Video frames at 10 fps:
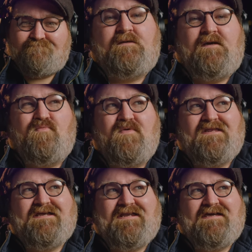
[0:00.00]
It
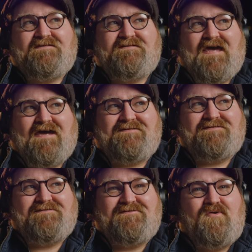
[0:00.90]
really needs
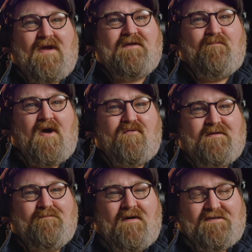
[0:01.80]
that direct
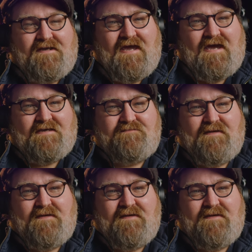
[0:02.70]
monitoring button it has,